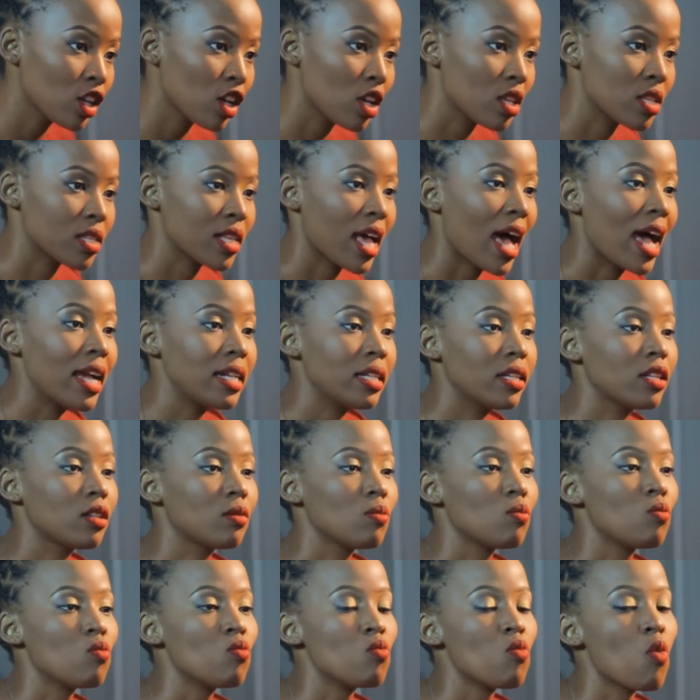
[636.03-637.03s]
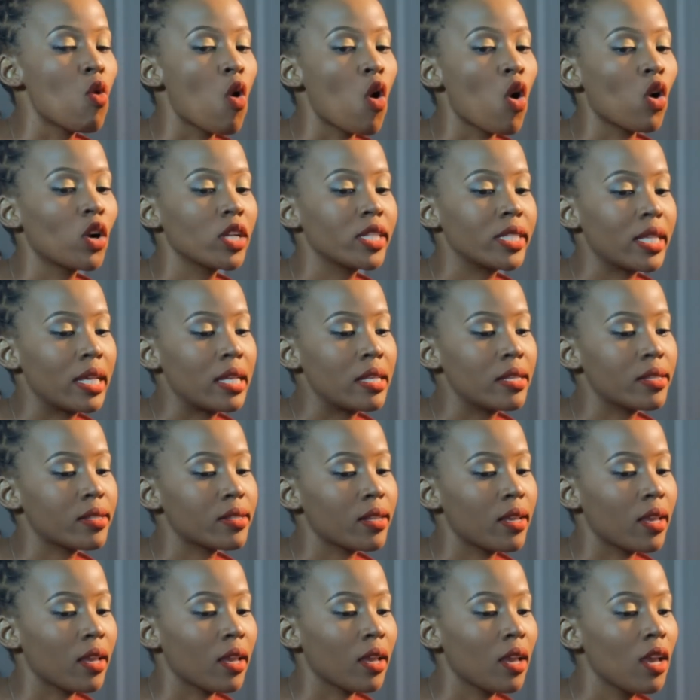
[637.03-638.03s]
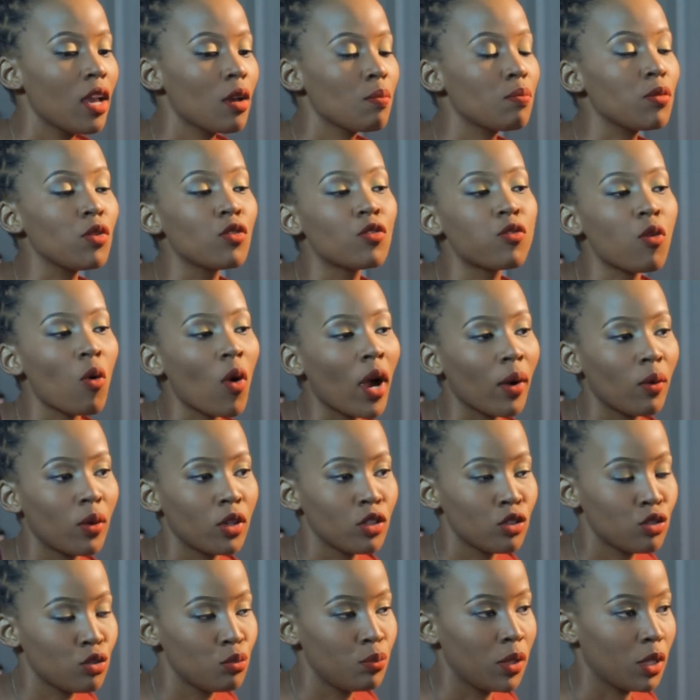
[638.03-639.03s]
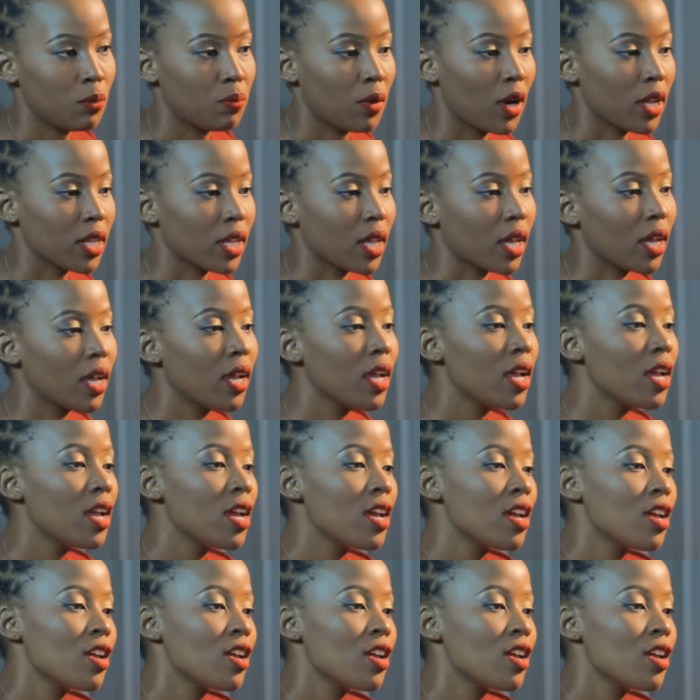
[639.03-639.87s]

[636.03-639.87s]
Because I did more dancing before I went to Big Brother.